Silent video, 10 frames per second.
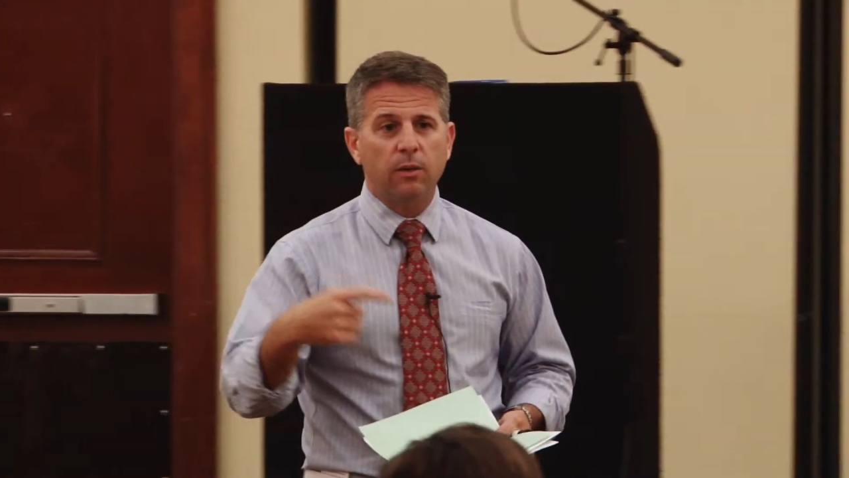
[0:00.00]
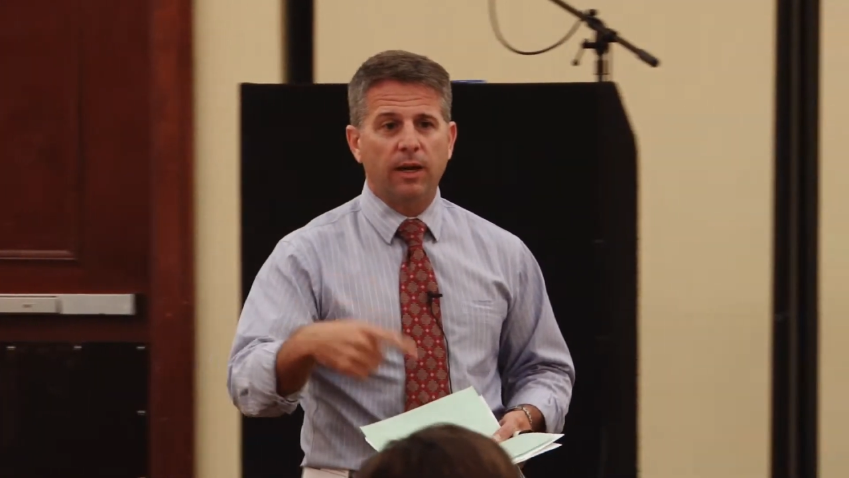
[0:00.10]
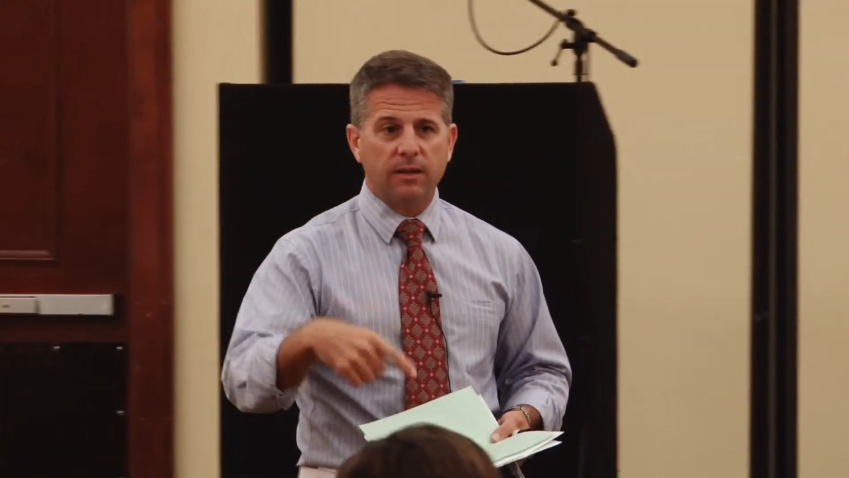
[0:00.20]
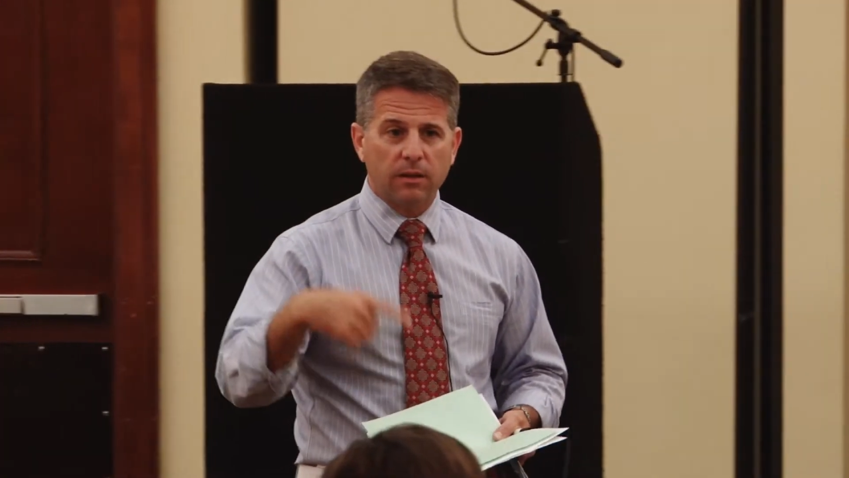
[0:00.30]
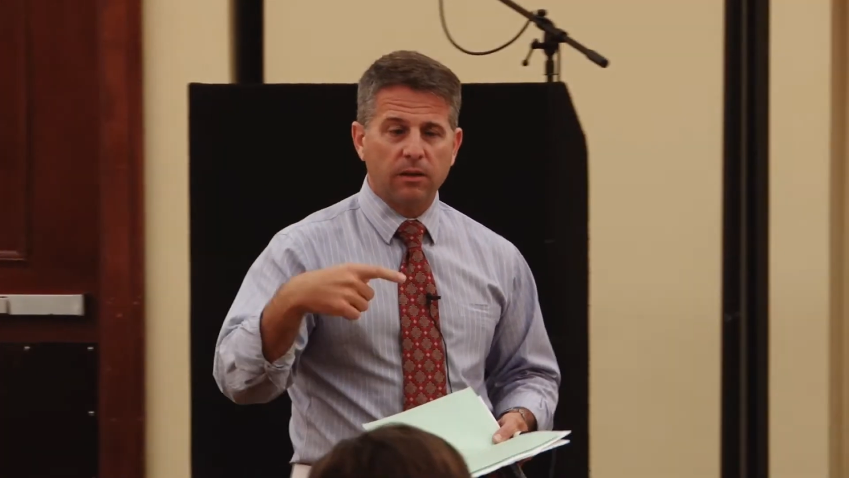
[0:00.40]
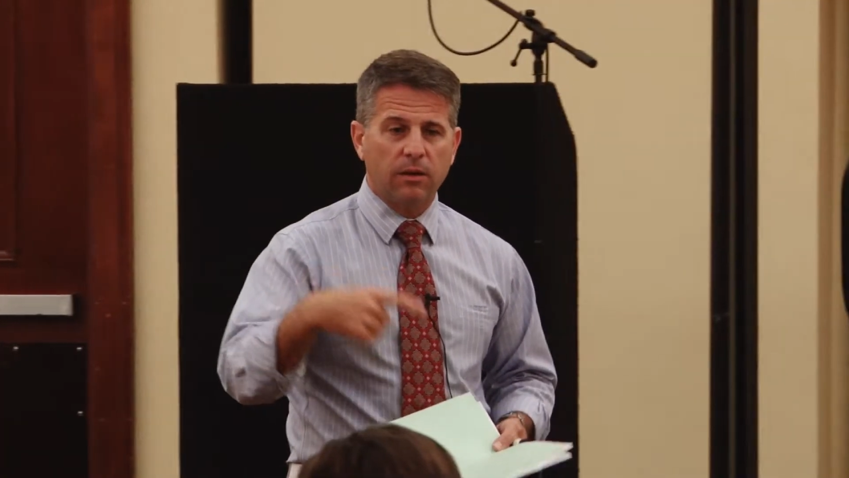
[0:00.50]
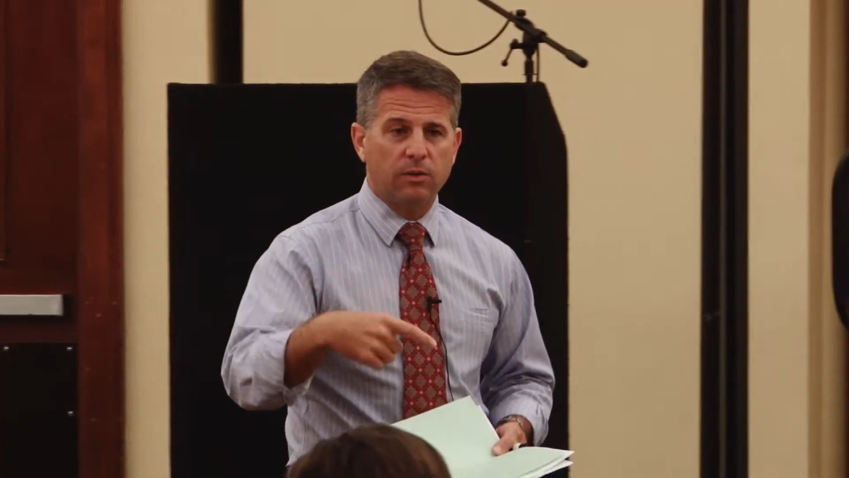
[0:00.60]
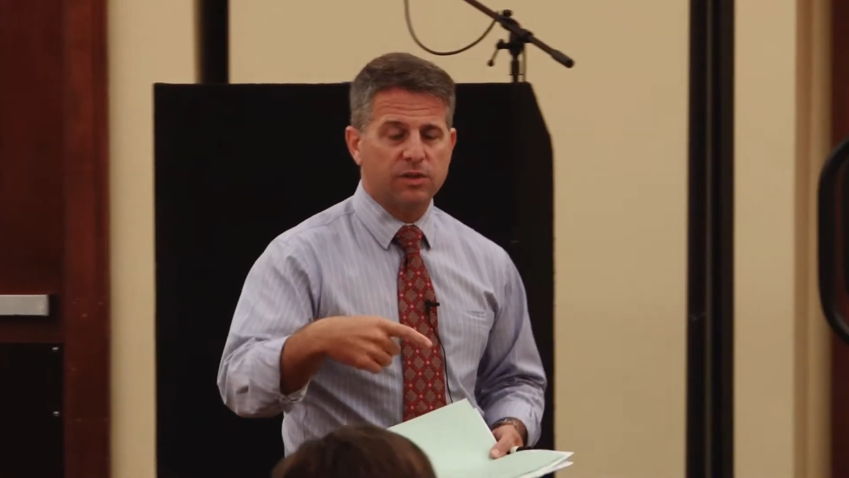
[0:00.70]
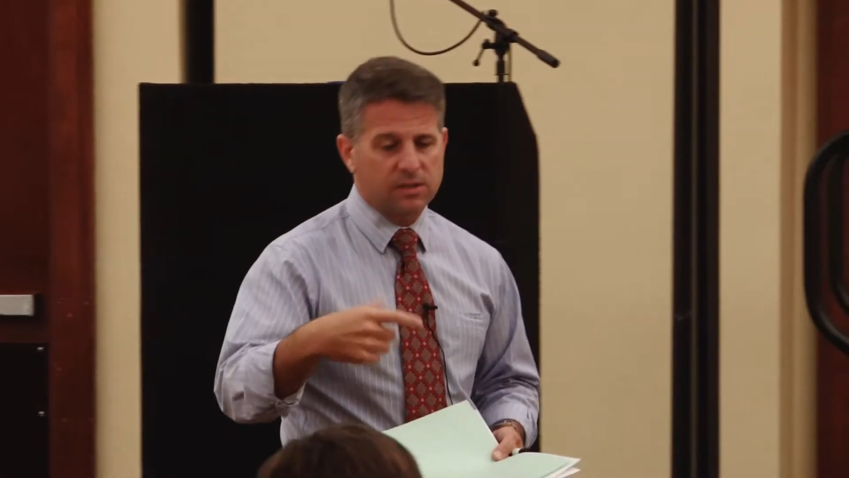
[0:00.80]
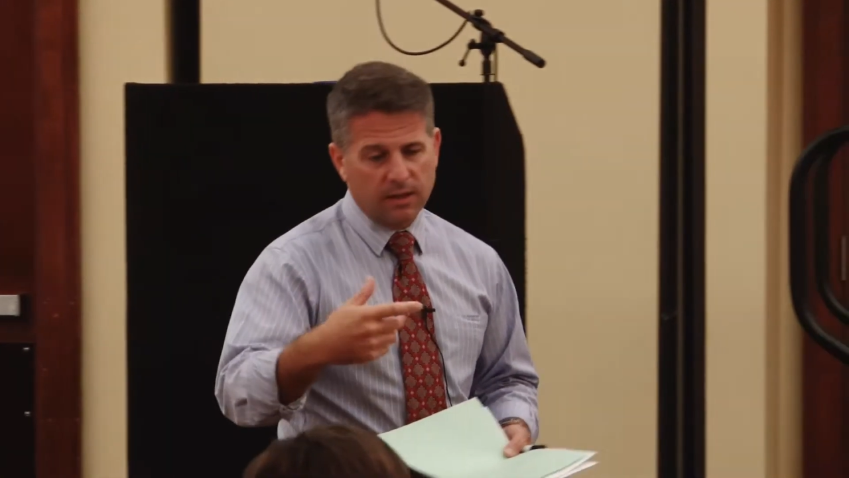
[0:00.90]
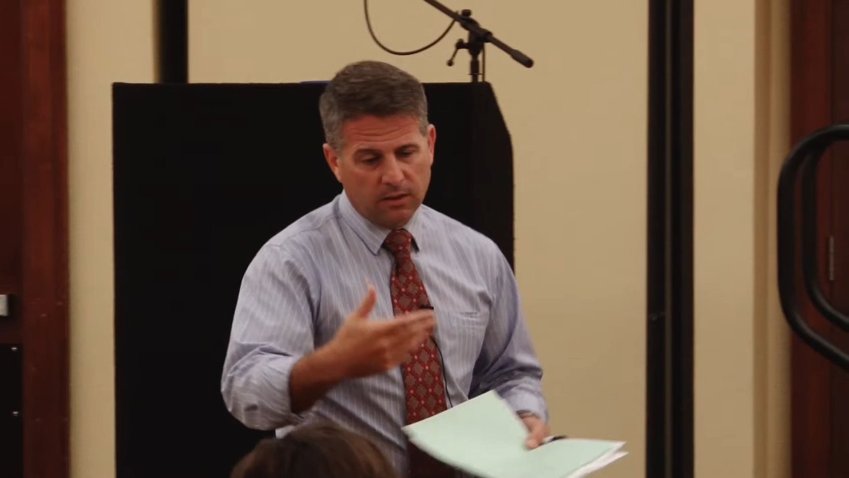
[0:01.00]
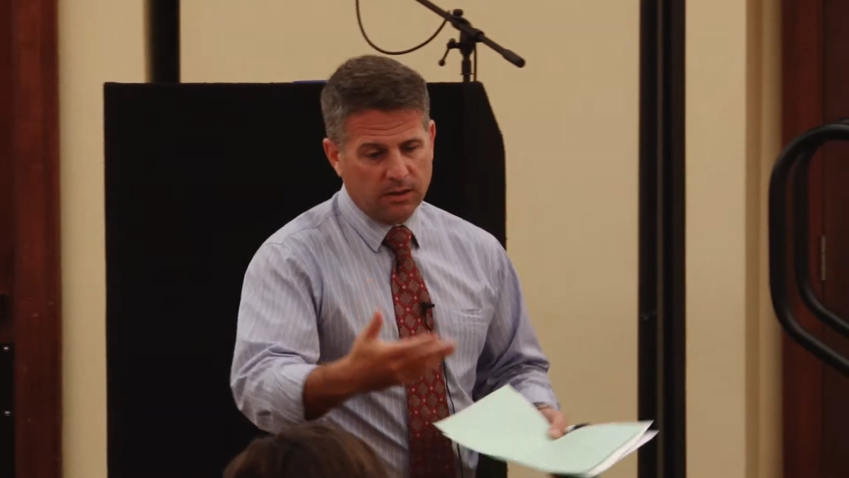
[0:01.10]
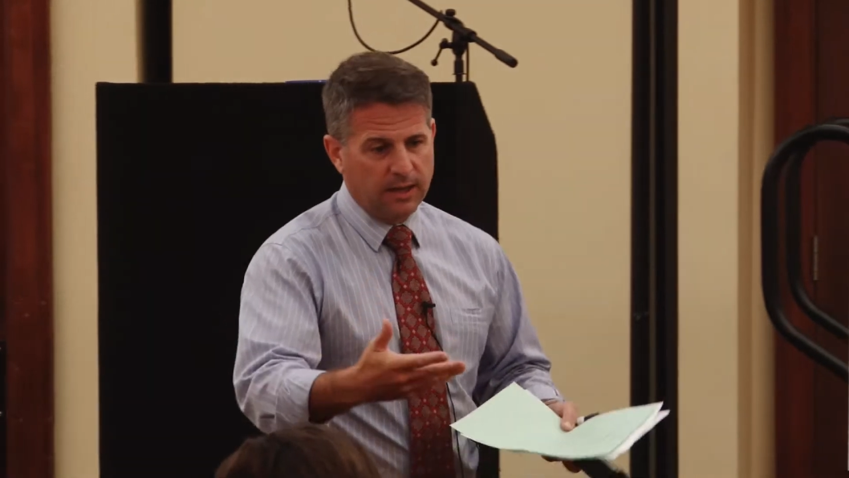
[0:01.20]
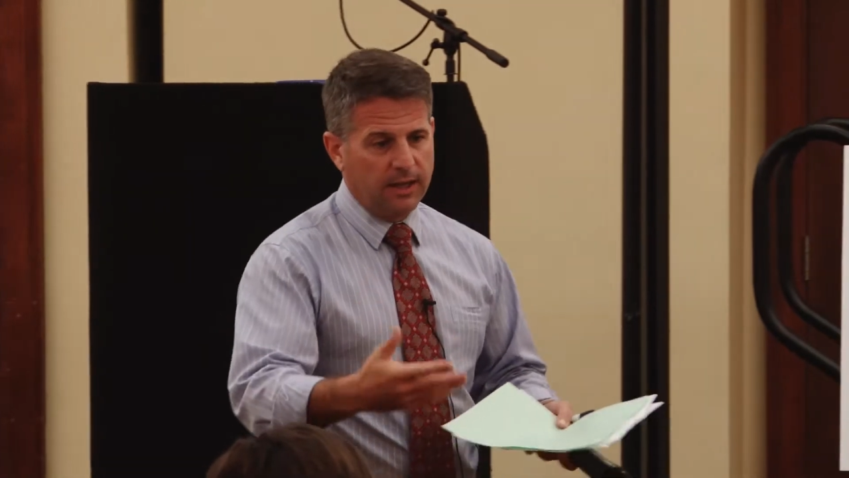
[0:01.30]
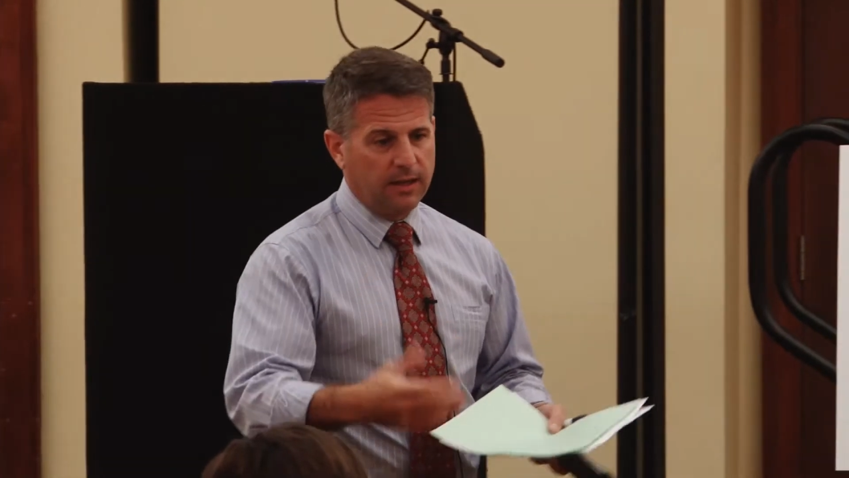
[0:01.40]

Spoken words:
go out there and coach and say, look,